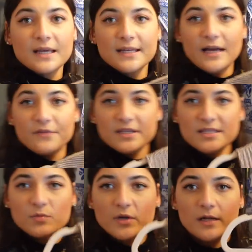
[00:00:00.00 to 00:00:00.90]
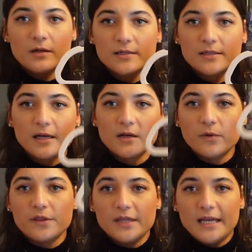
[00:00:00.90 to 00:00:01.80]
Now, this is what it looks like
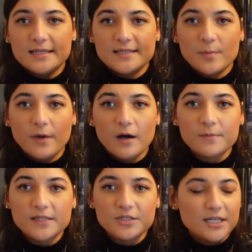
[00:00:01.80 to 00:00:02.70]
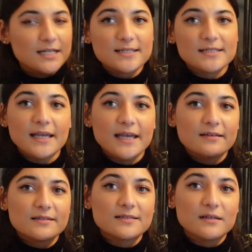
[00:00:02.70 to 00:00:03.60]
with the zip ups. As you can see,
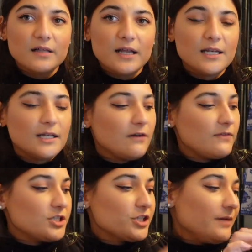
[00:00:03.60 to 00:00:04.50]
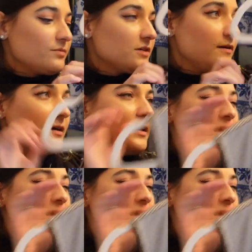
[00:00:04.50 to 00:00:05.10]
it's still a lovely shape to it.